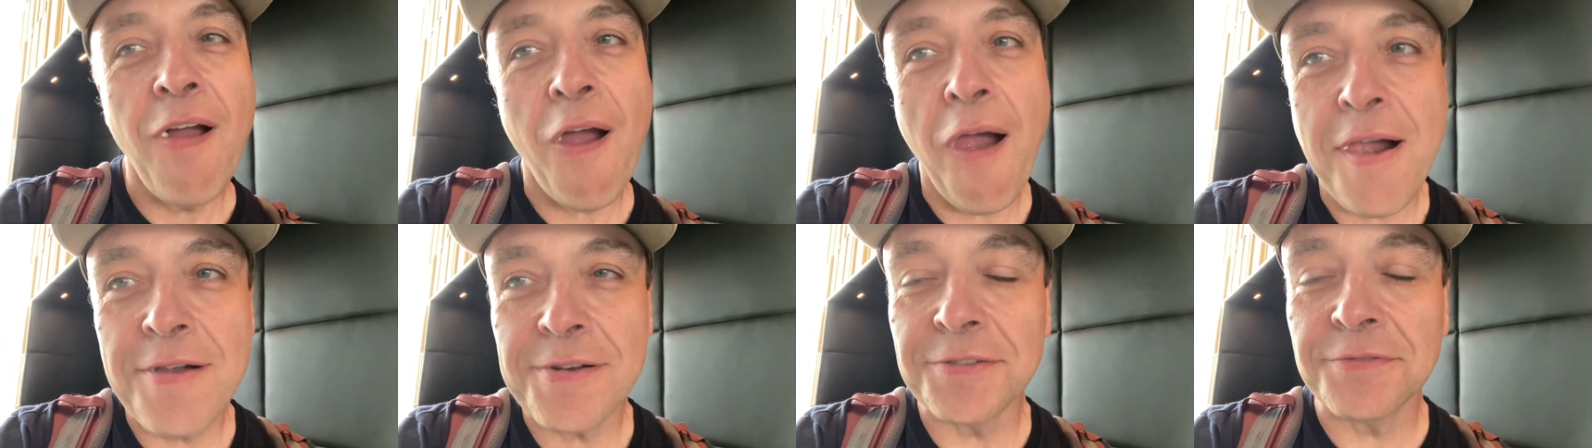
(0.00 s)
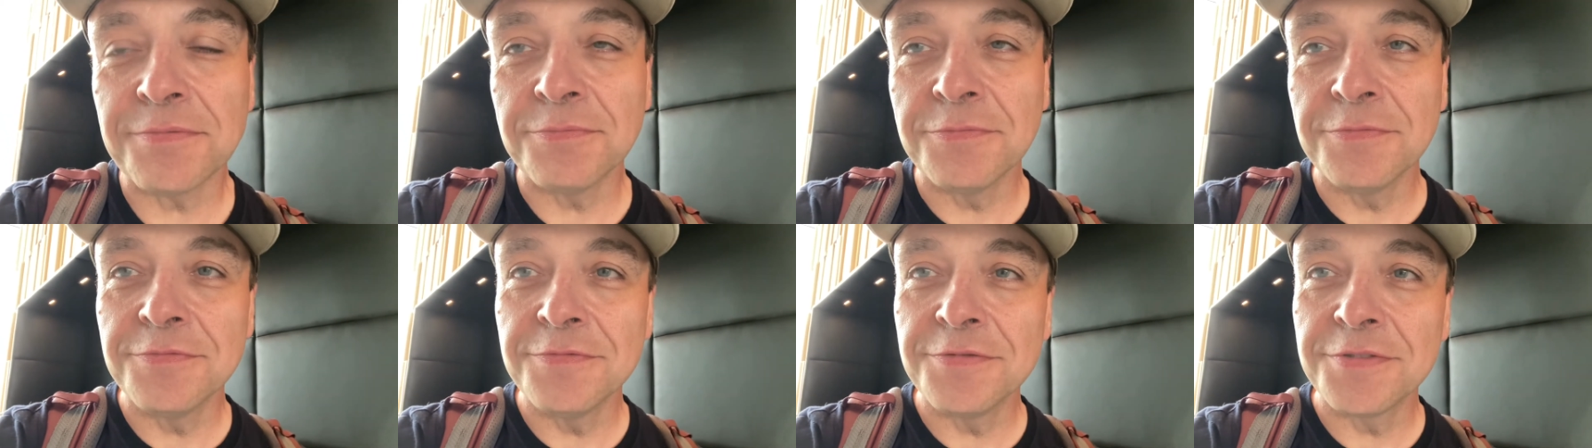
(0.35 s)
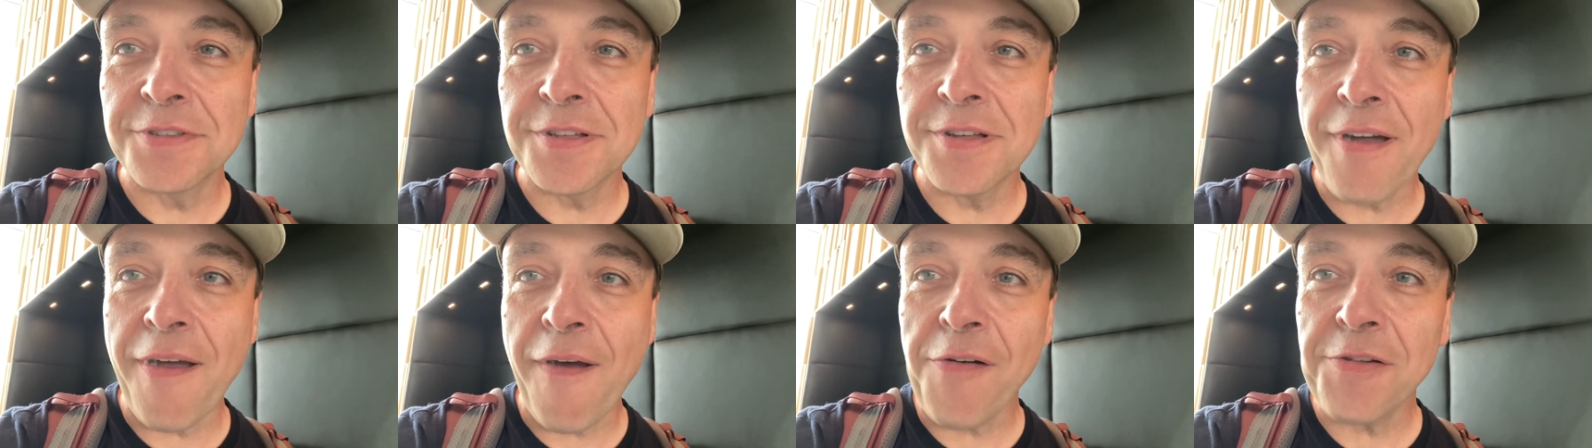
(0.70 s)
I just moved
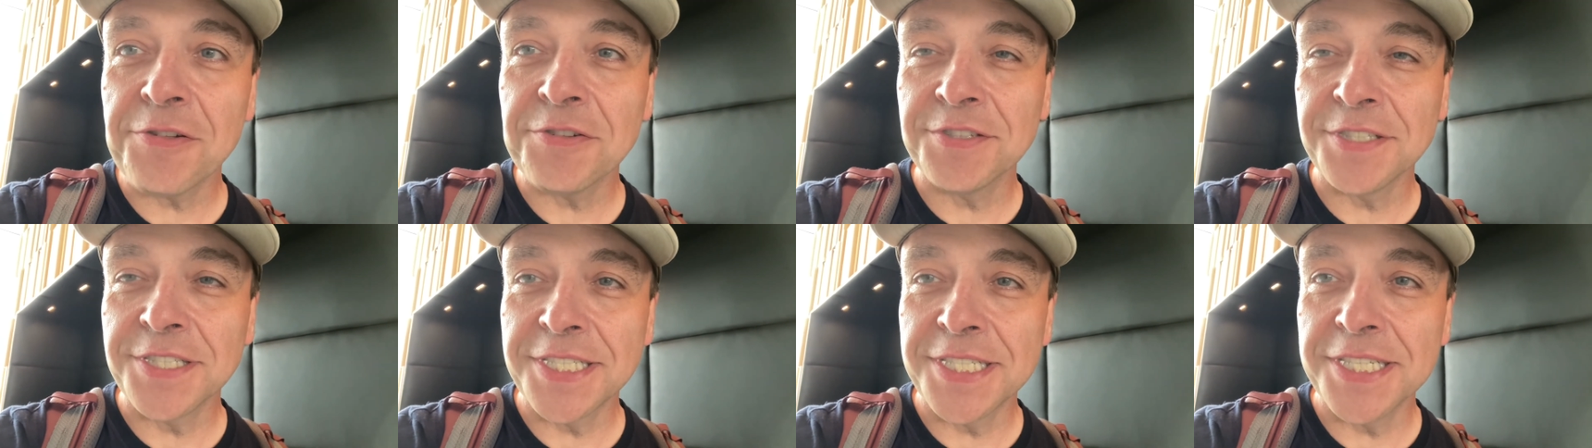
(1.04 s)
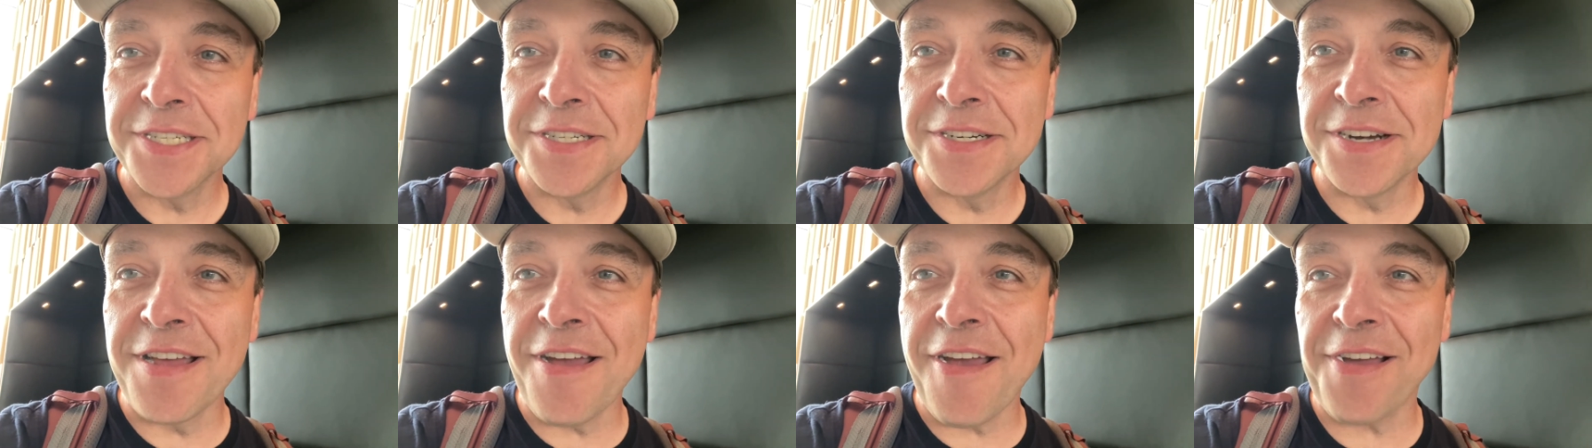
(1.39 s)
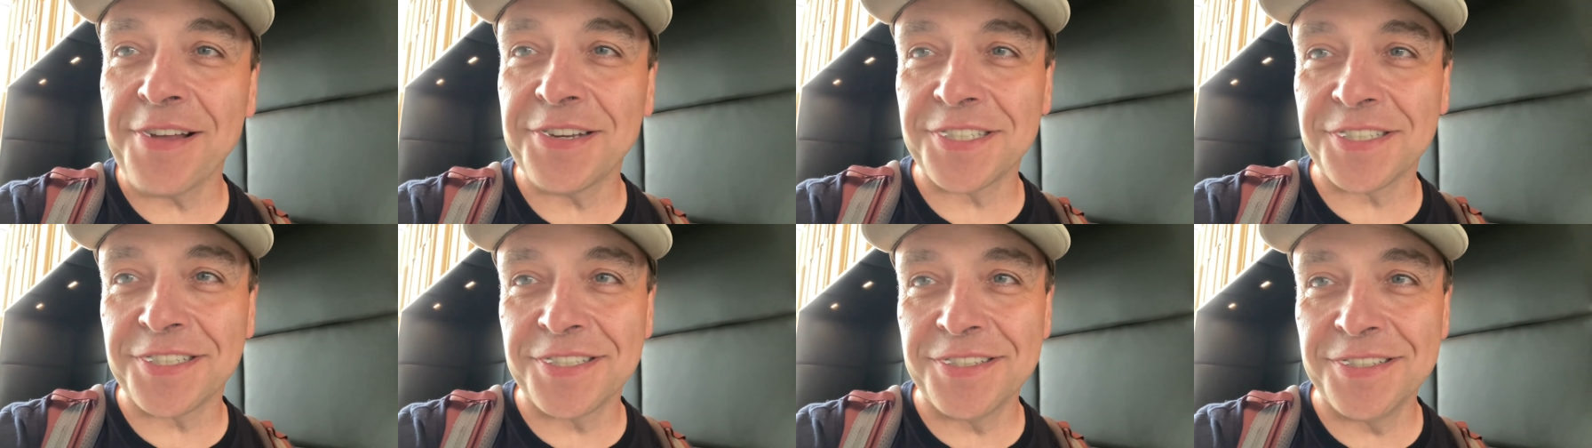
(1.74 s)
to the Helsinki
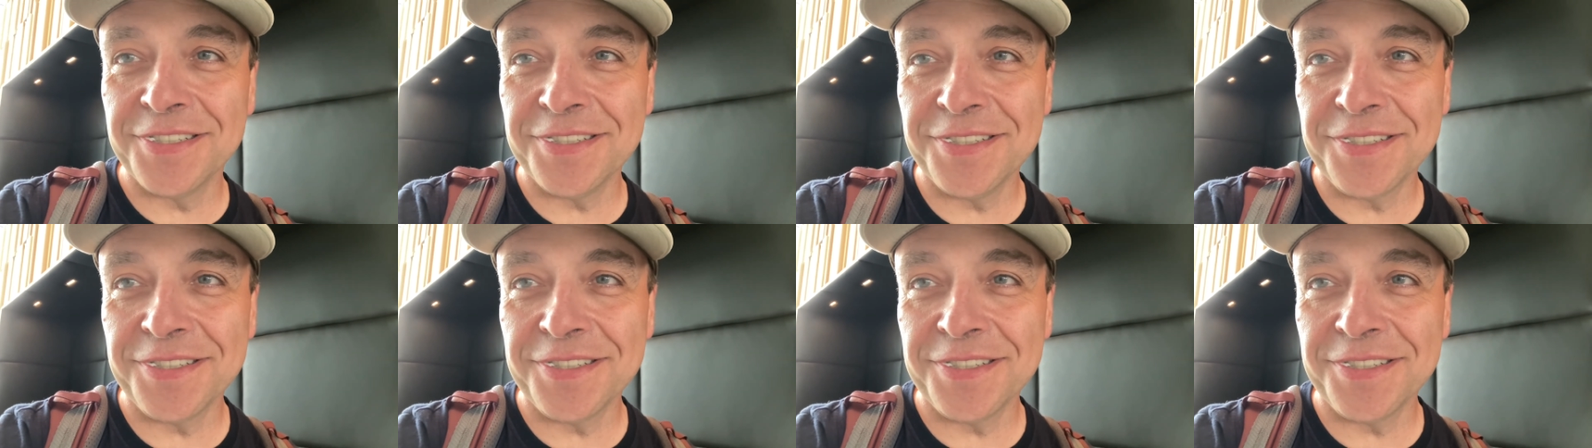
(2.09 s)
International